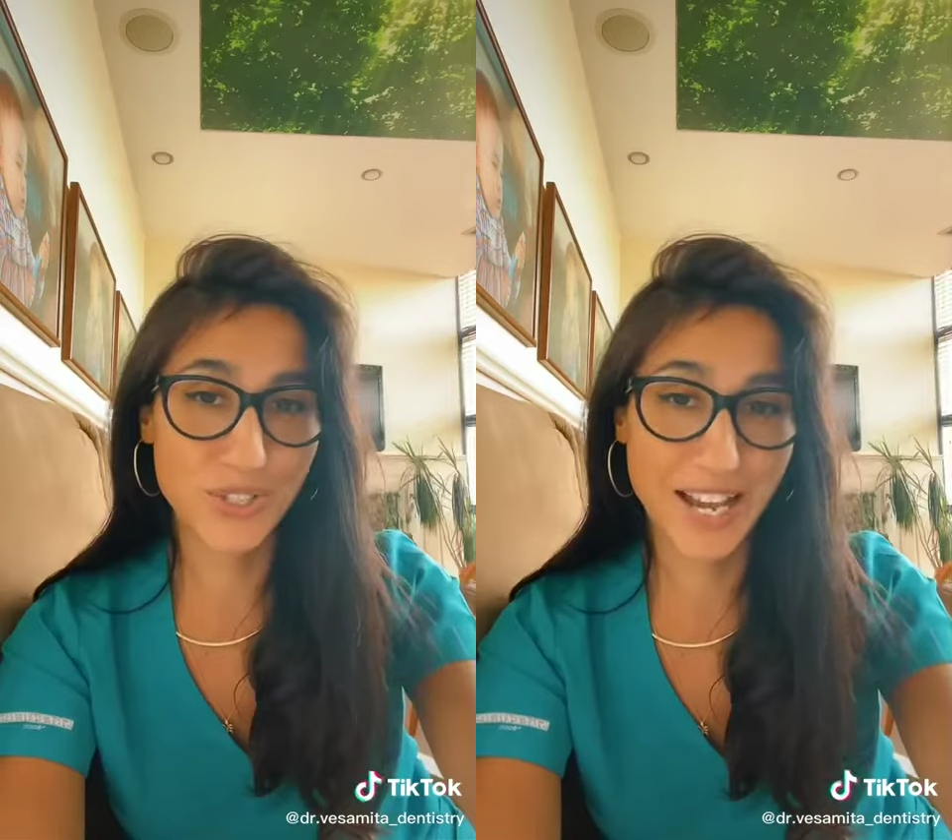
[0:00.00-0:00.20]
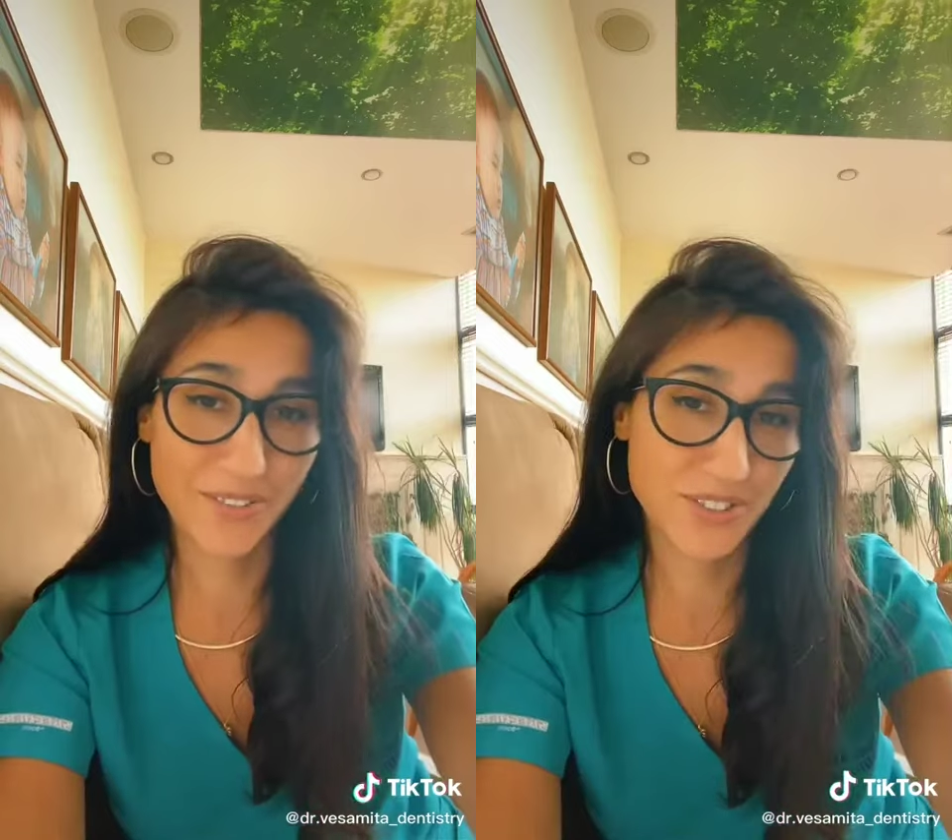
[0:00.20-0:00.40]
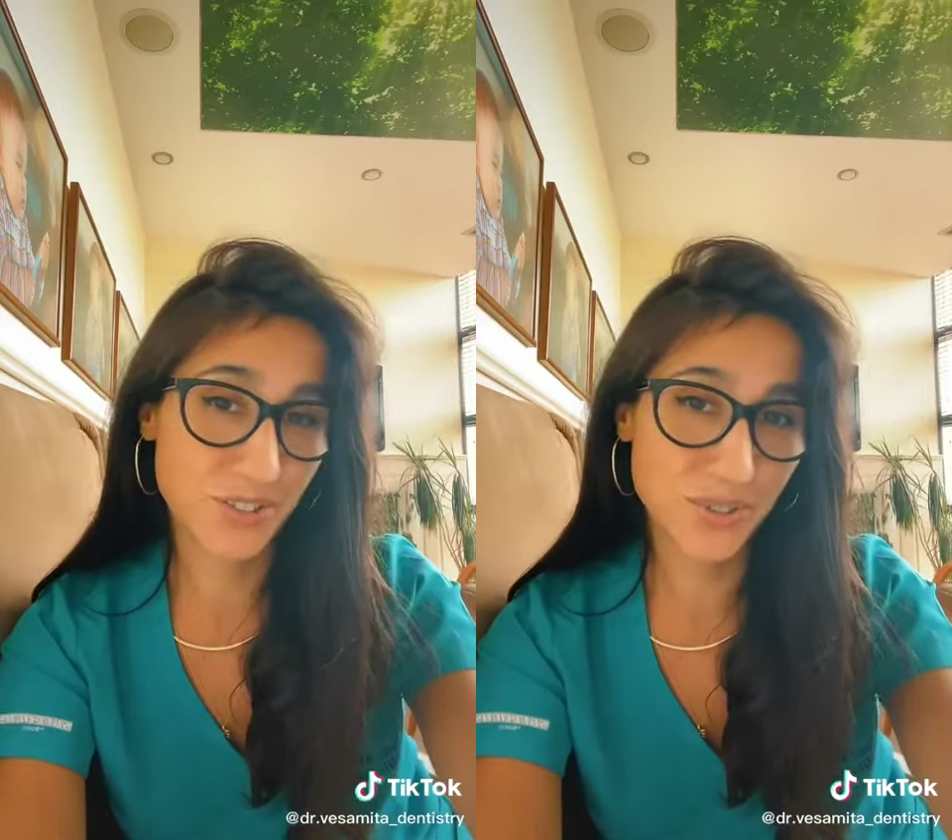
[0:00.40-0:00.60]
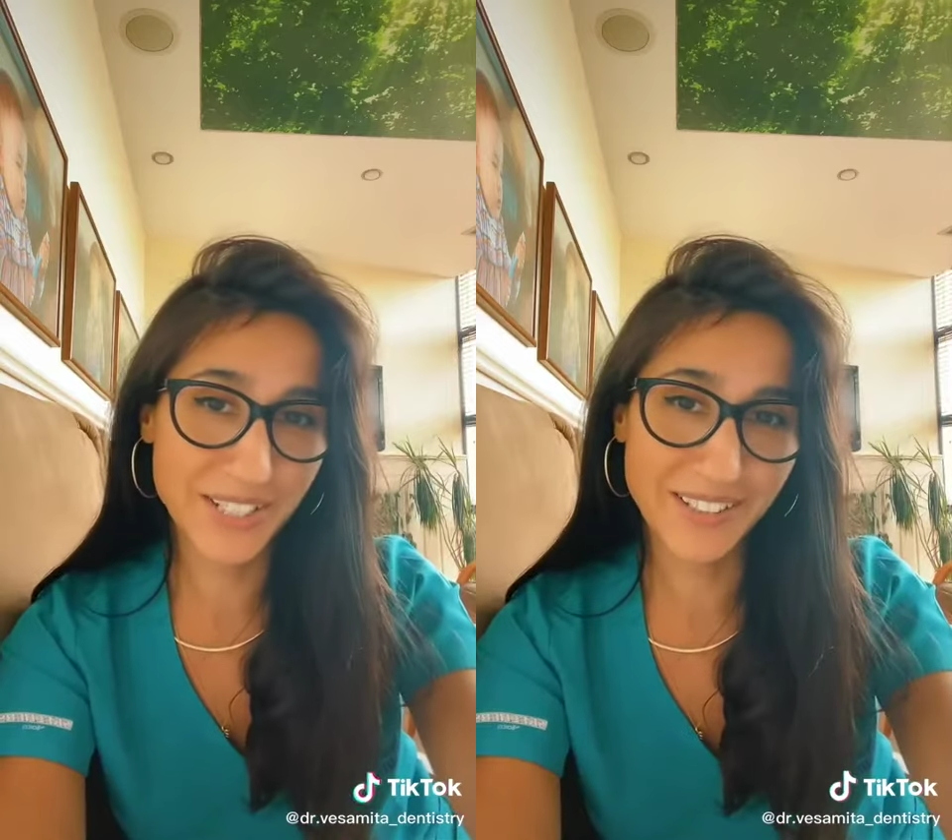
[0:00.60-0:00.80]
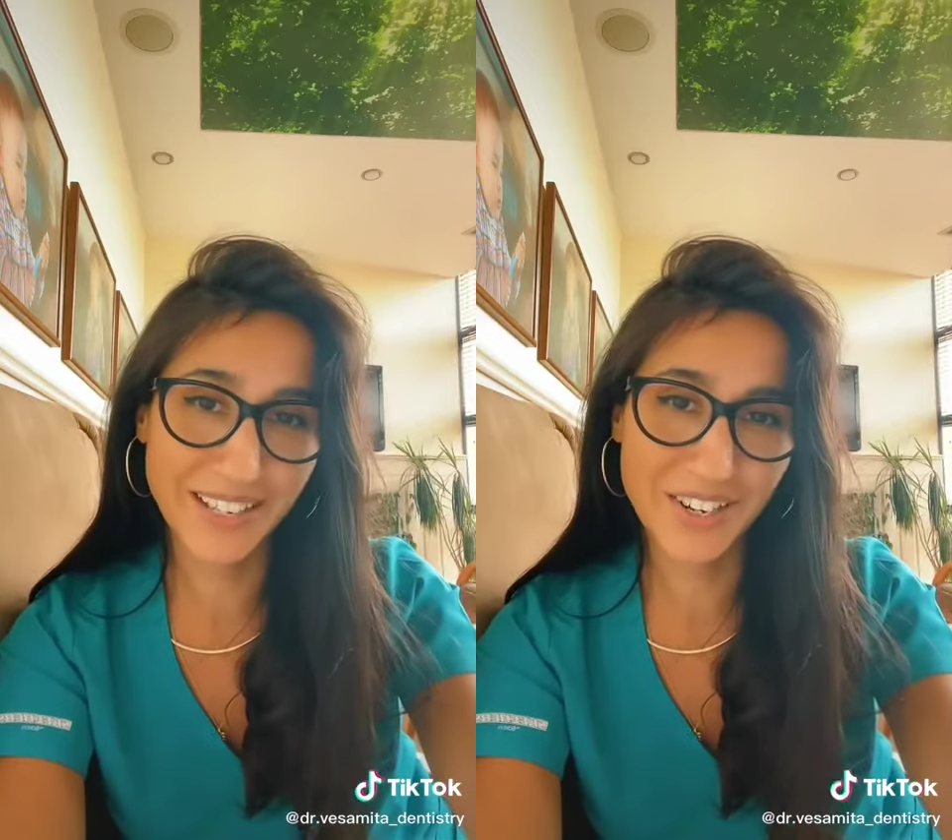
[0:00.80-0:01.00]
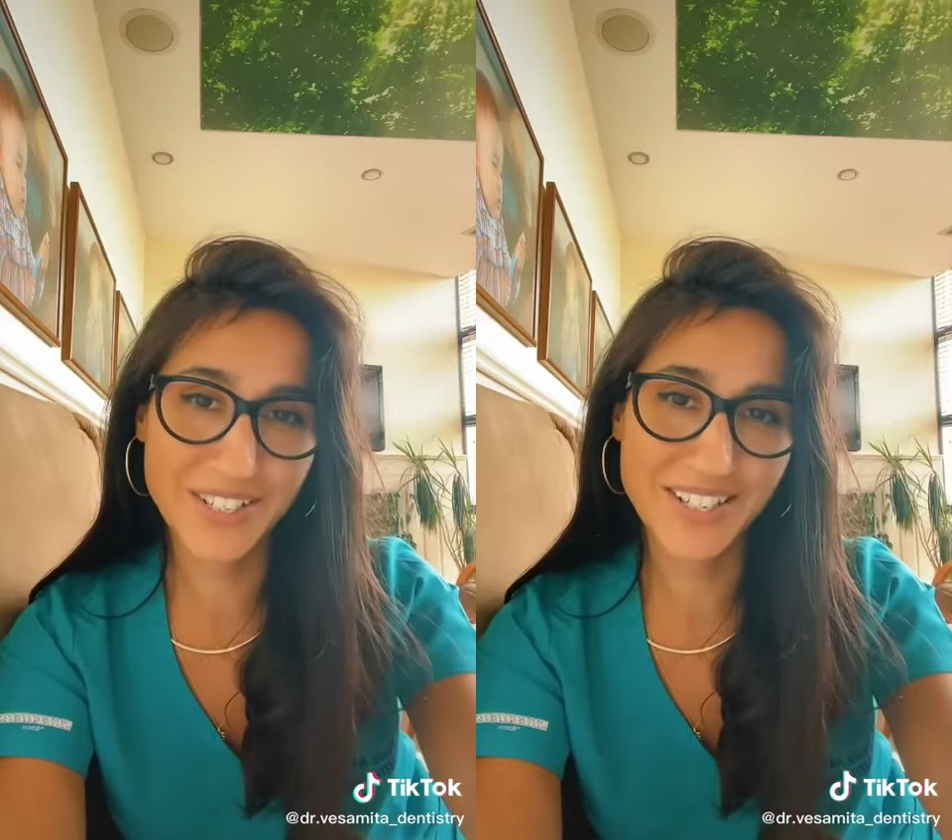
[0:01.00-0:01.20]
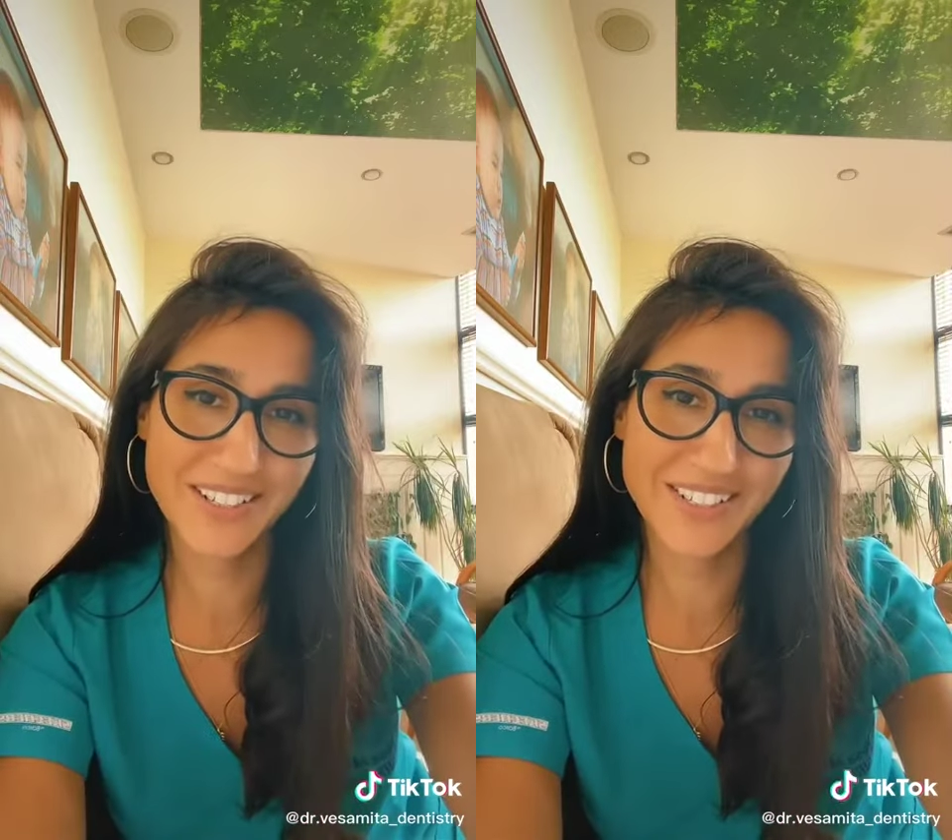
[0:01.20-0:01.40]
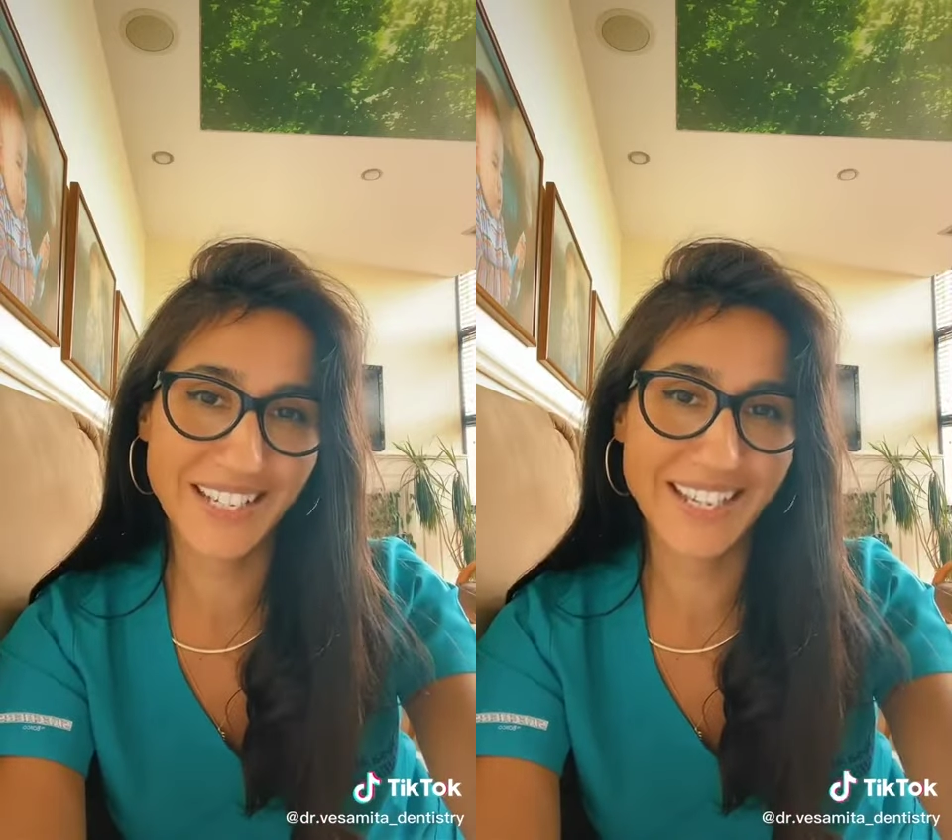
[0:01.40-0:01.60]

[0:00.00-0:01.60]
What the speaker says: to treat the caries underneath